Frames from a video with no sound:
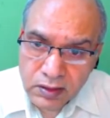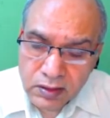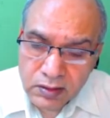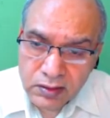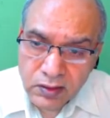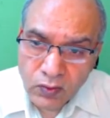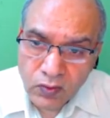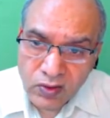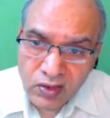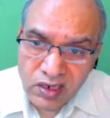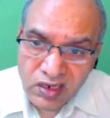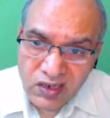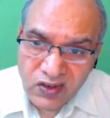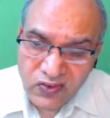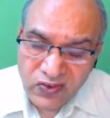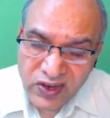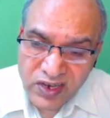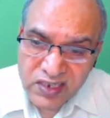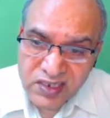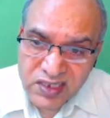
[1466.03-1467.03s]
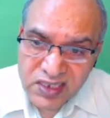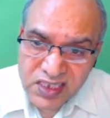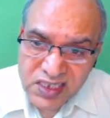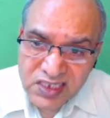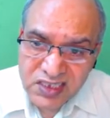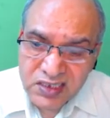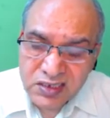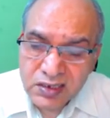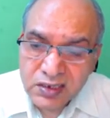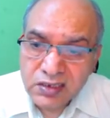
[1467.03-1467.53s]
The only difference
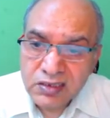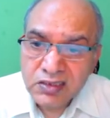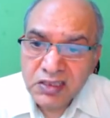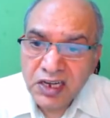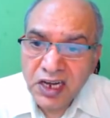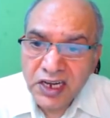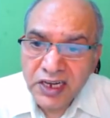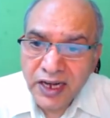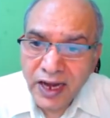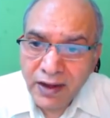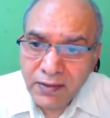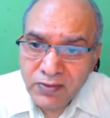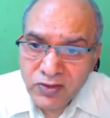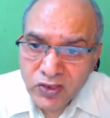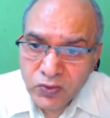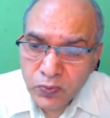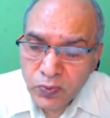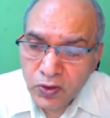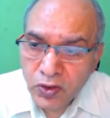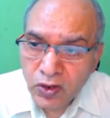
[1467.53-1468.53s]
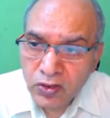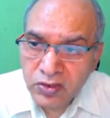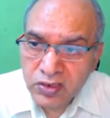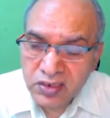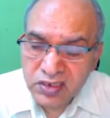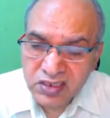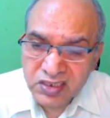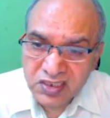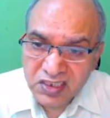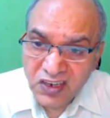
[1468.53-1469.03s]
is 3 times because it
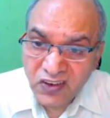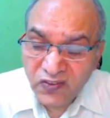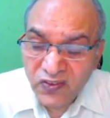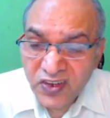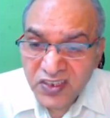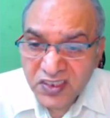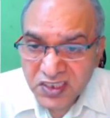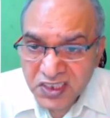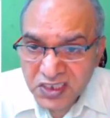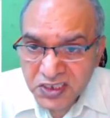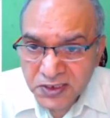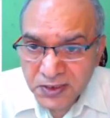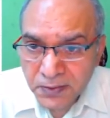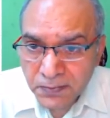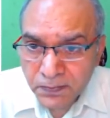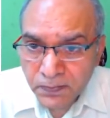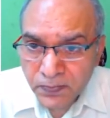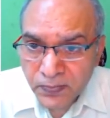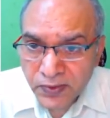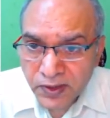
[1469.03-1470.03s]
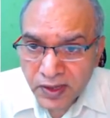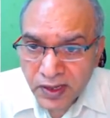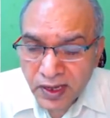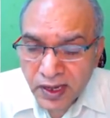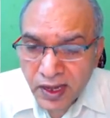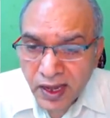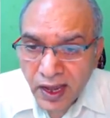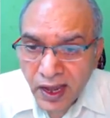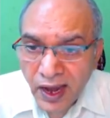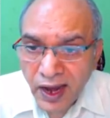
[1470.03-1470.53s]
is 3-phase system,
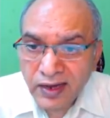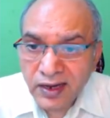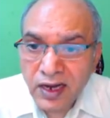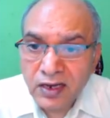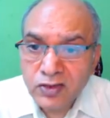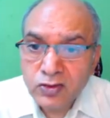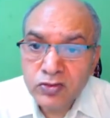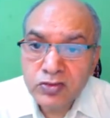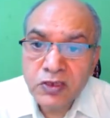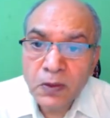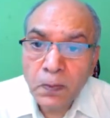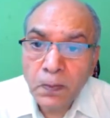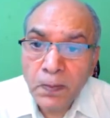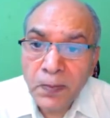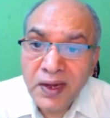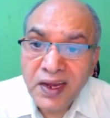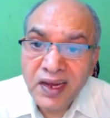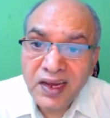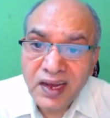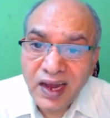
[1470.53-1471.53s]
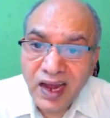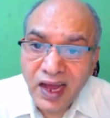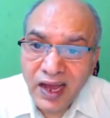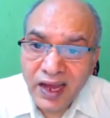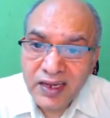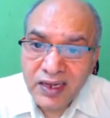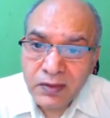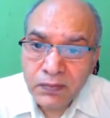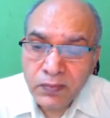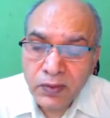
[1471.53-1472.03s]
and also there is a Bn
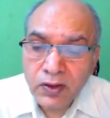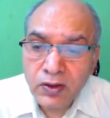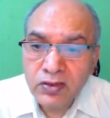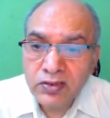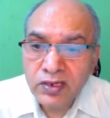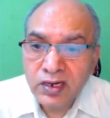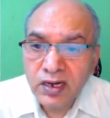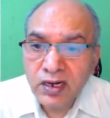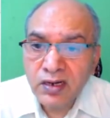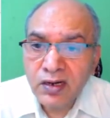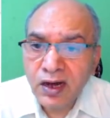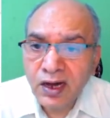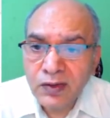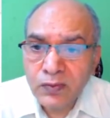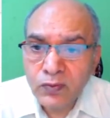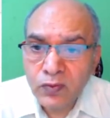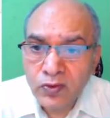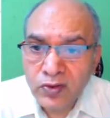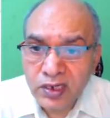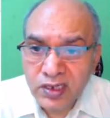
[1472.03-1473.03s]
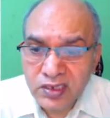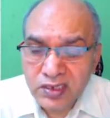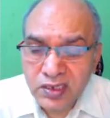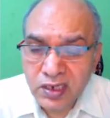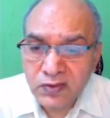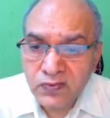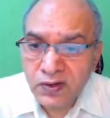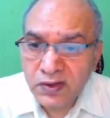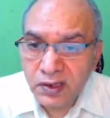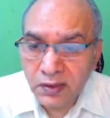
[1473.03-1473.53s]
In because there are harmonics
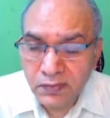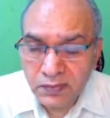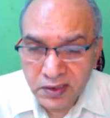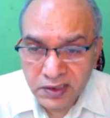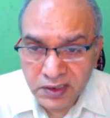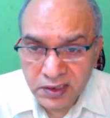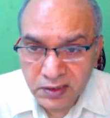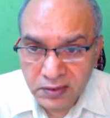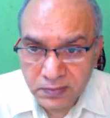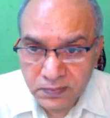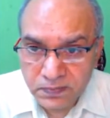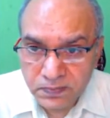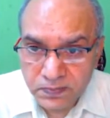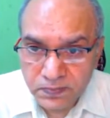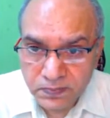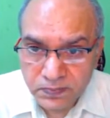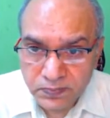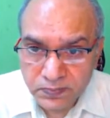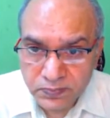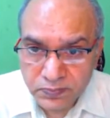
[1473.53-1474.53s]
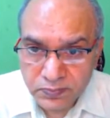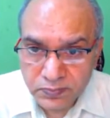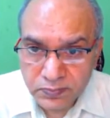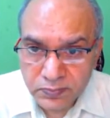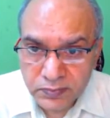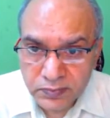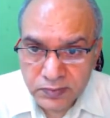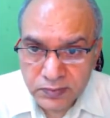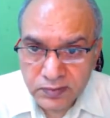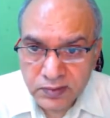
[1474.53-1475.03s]
and fundamental.
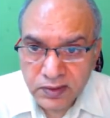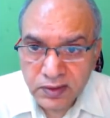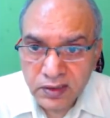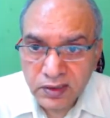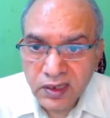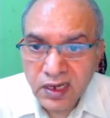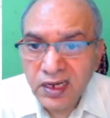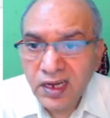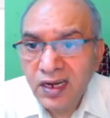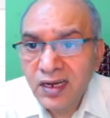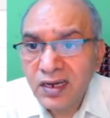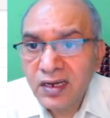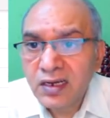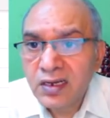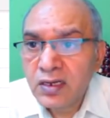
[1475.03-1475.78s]
Clear?